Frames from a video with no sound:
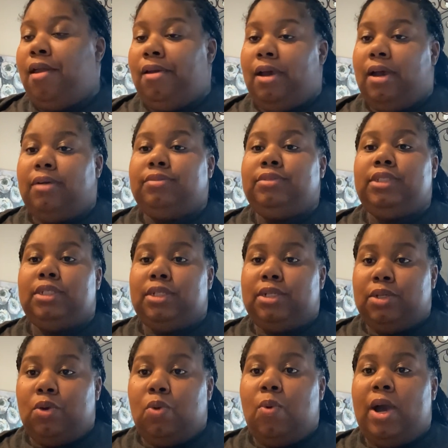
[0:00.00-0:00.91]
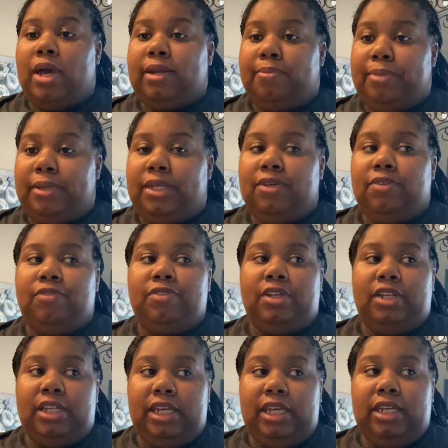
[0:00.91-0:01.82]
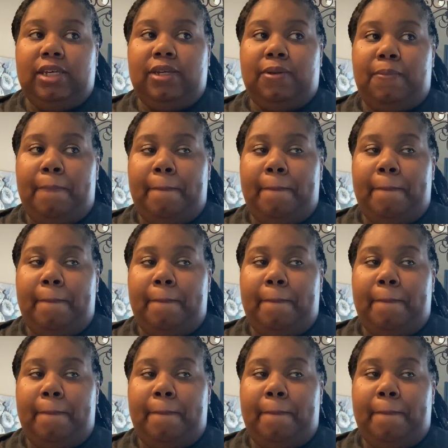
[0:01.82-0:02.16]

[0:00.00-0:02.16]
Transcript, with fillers: I've done quite a bit of cleaning